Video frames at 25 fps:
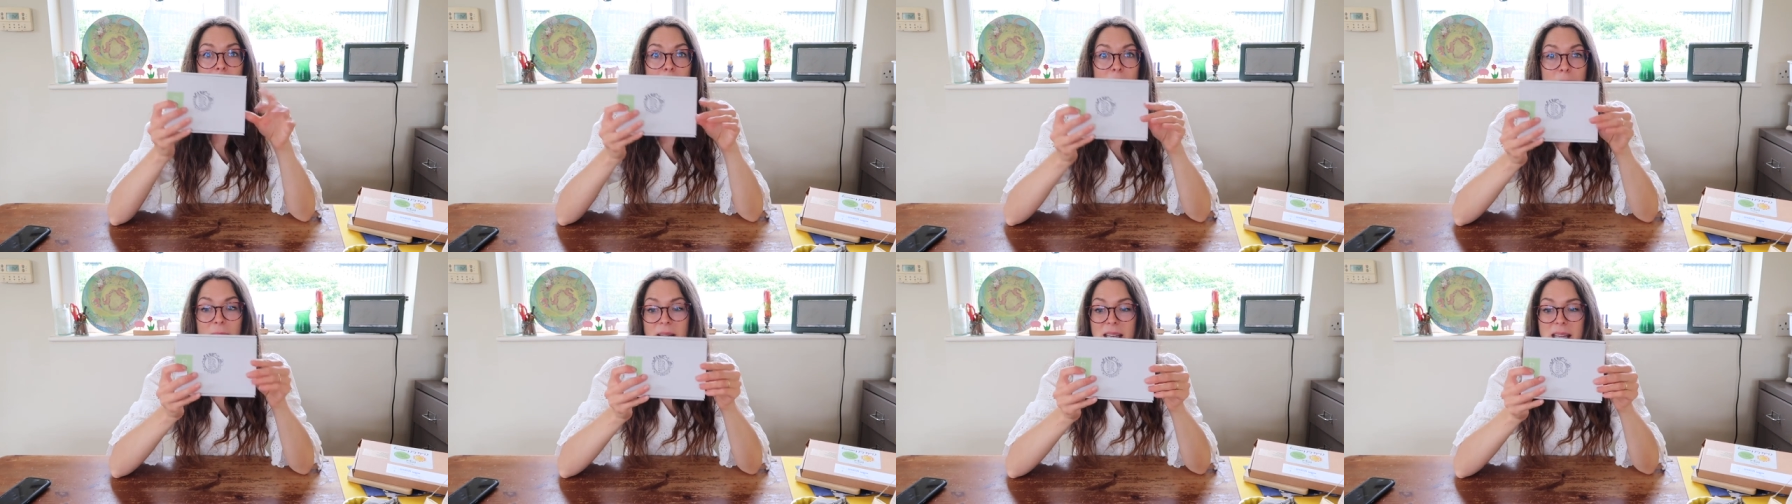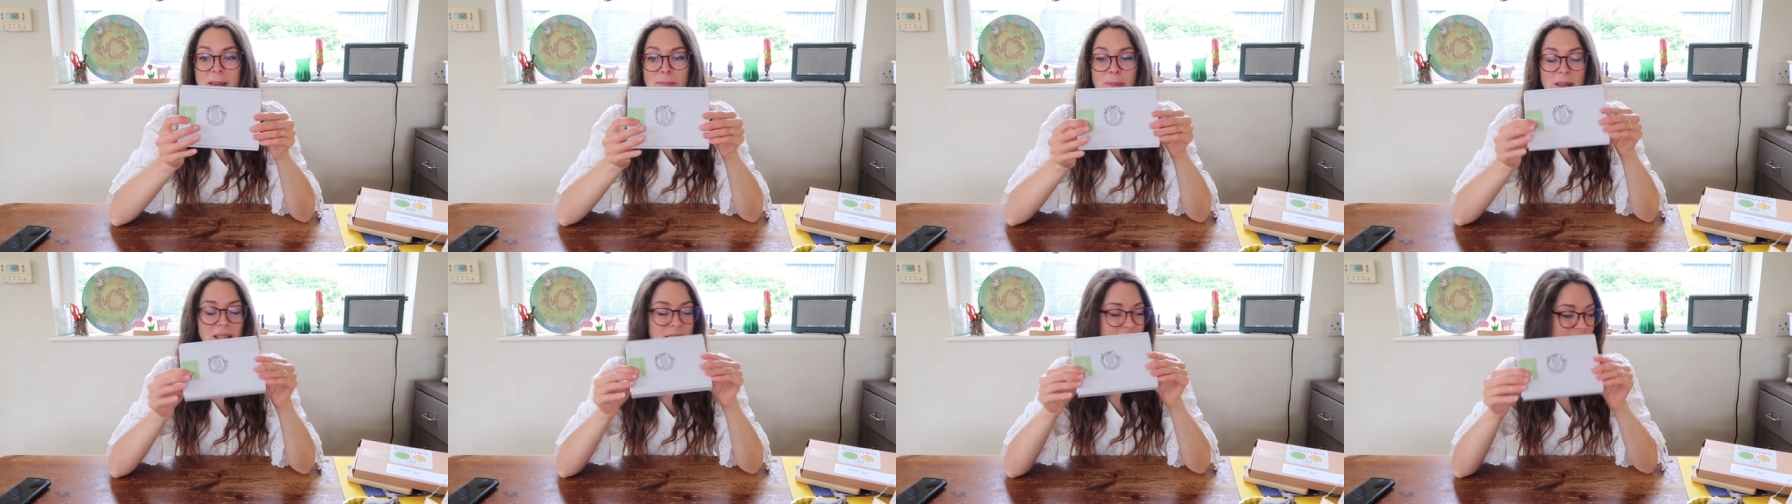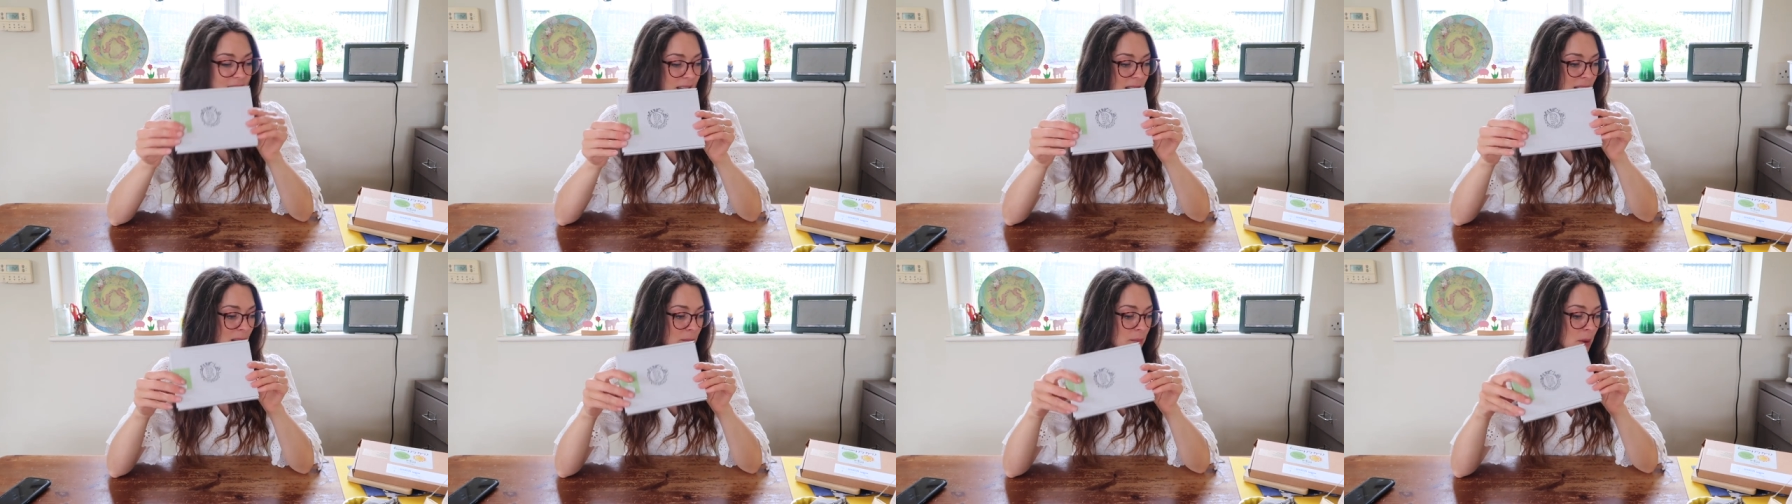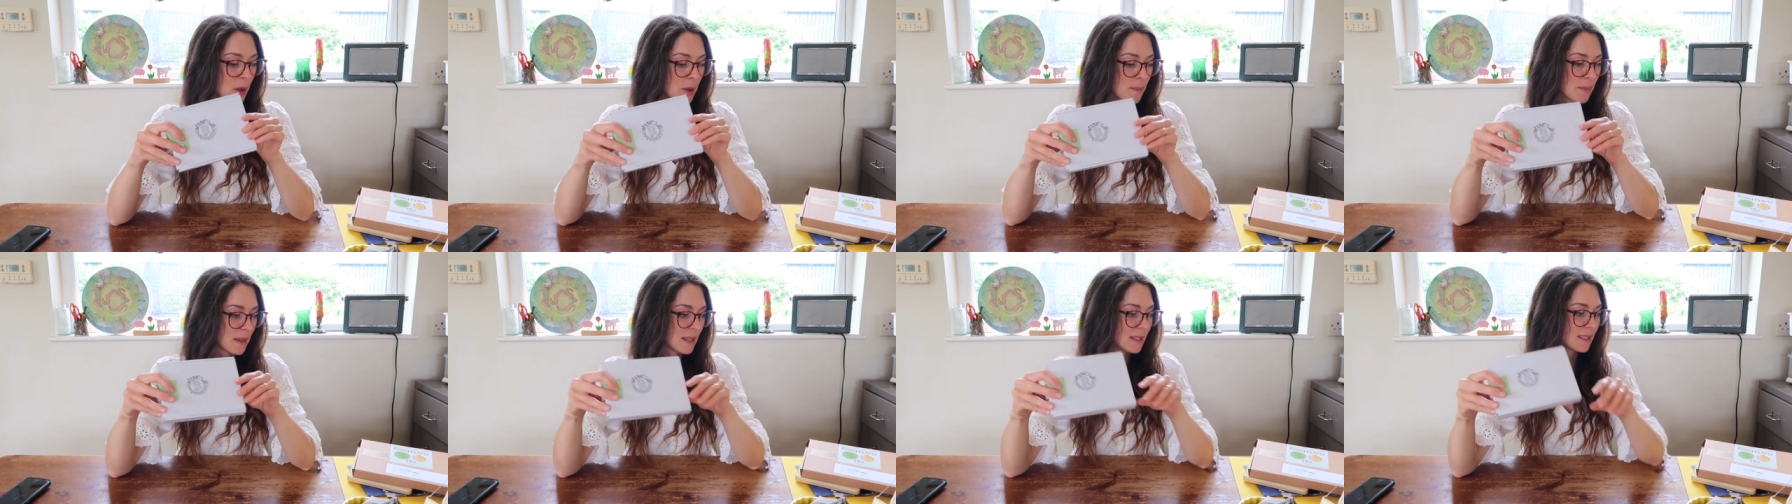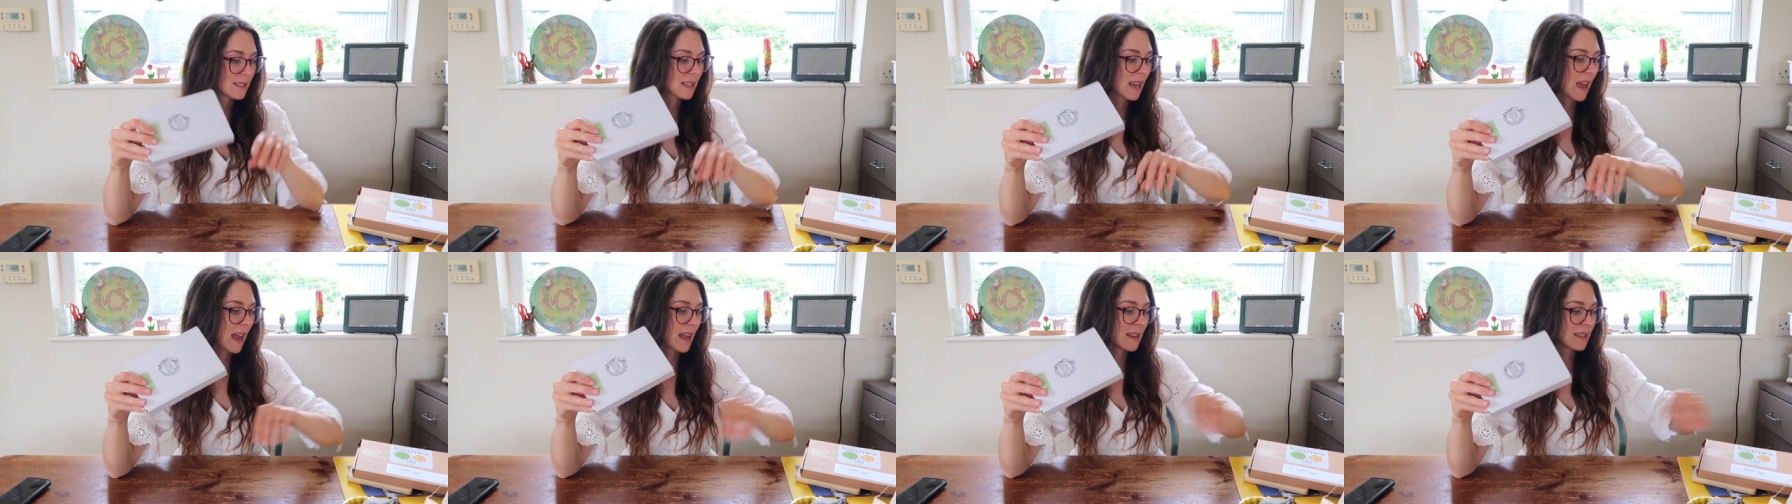mini beasts at the
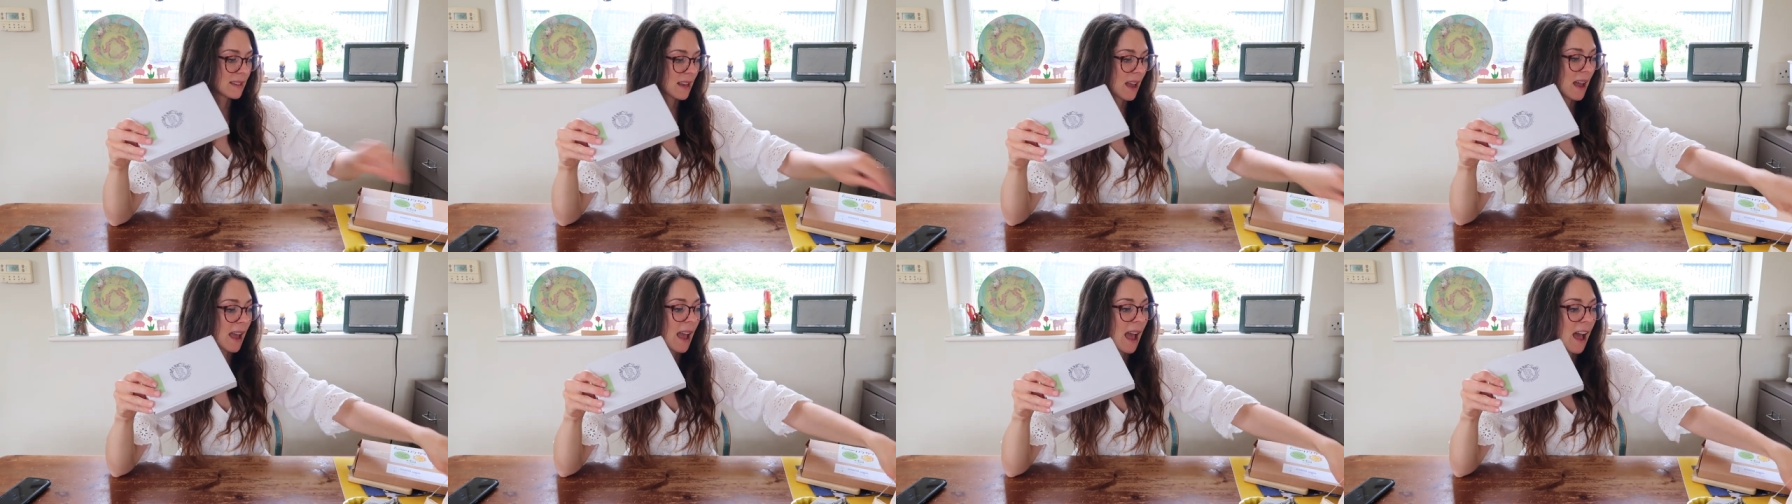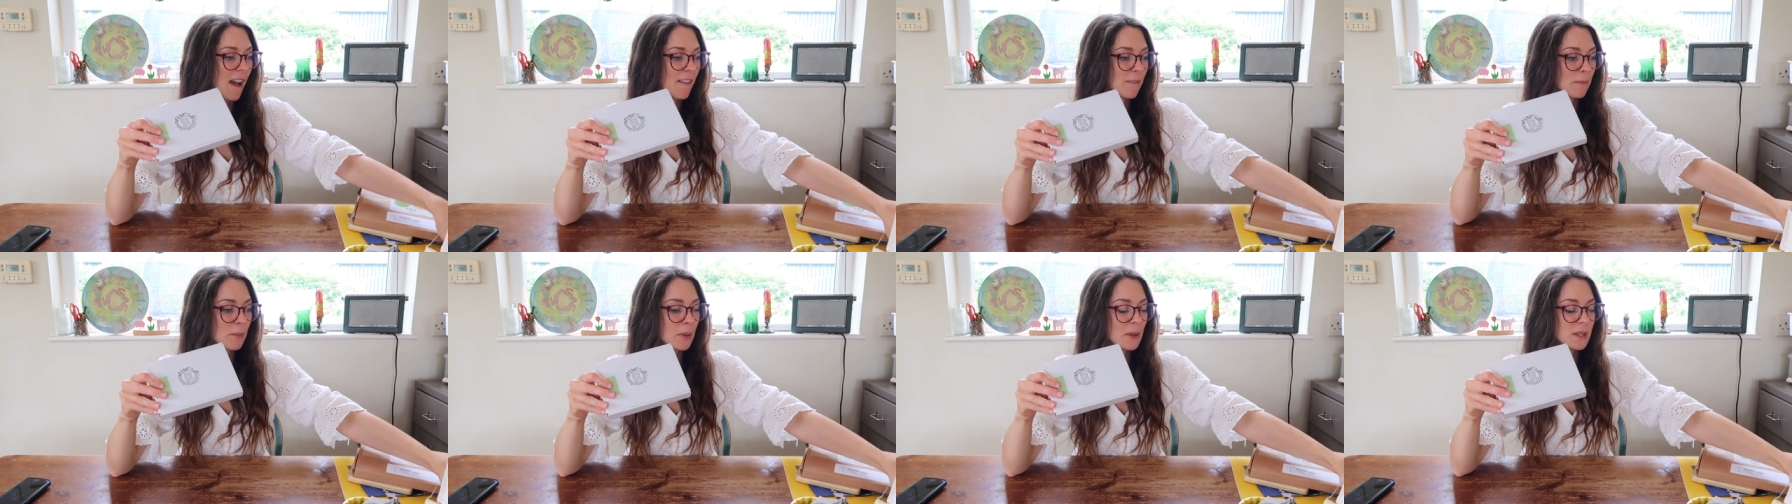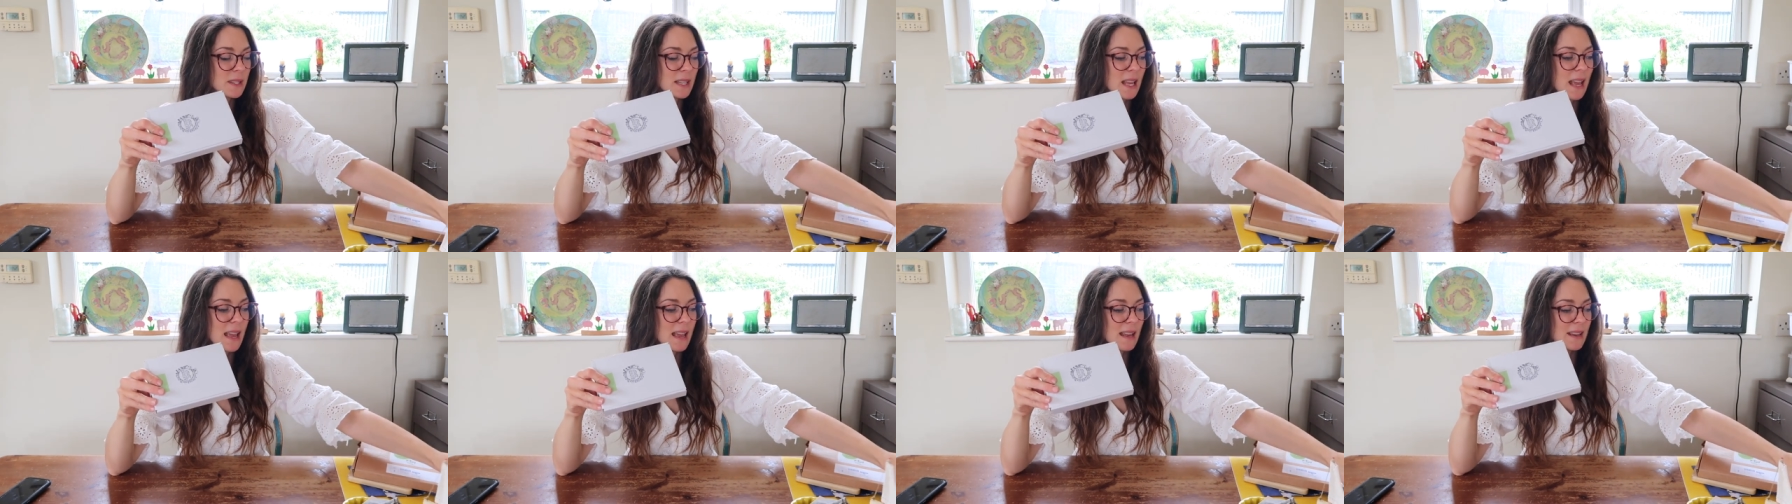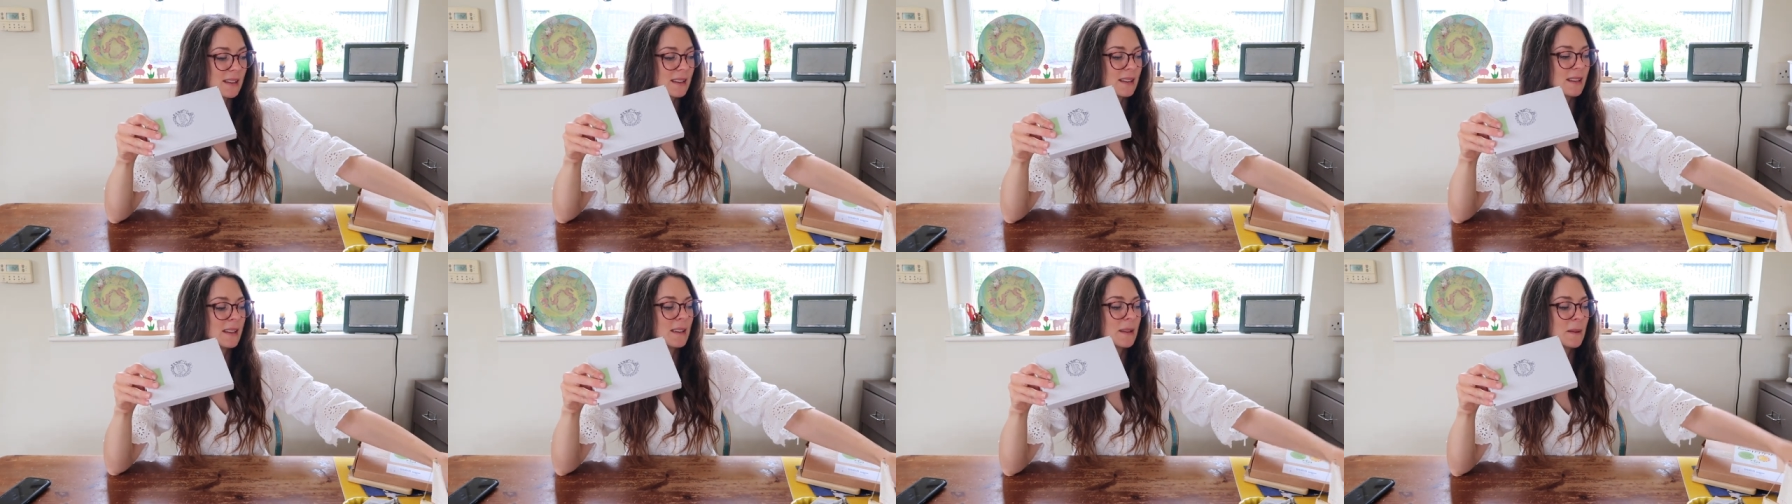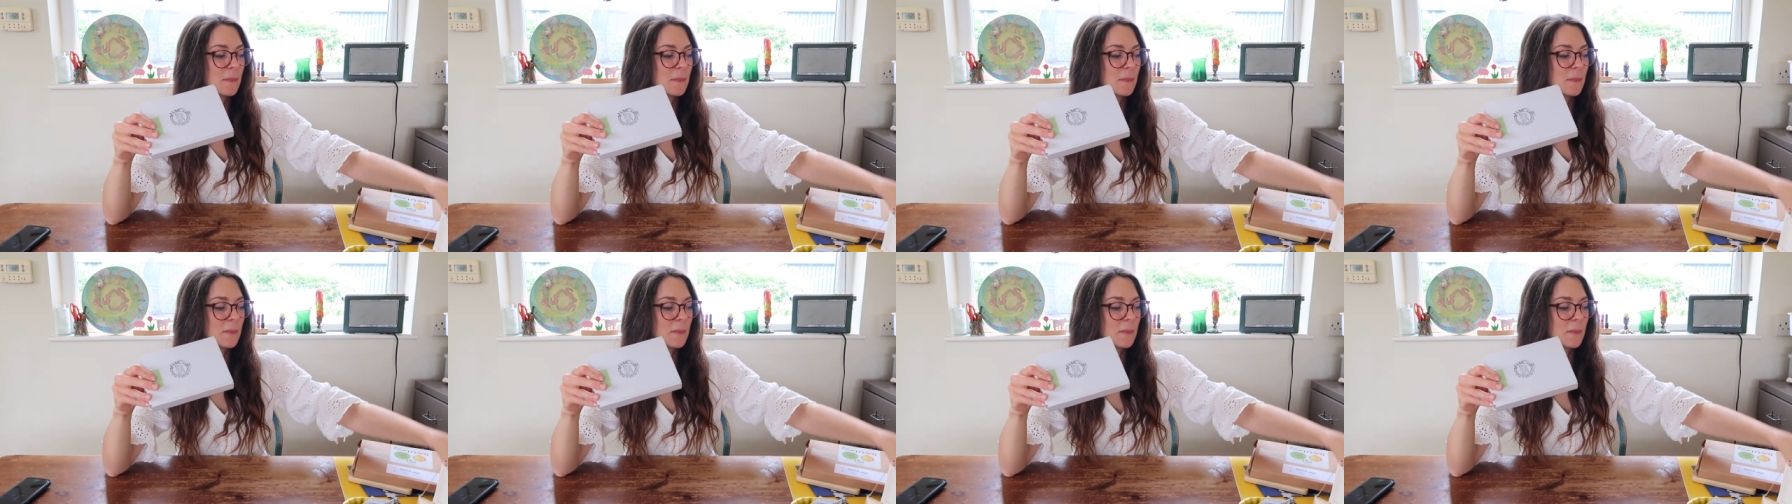moment, and I have put in